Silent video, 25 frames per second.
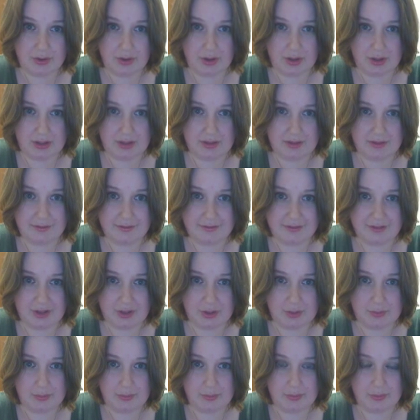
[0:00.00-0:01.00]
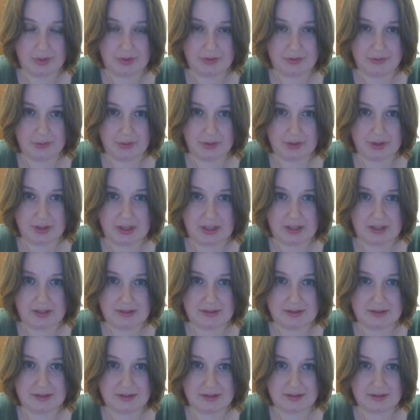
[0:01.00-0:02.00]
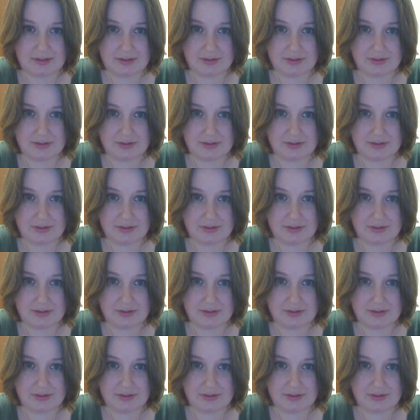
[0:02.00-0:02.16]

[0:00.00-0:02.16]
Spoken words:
on in the film, before he is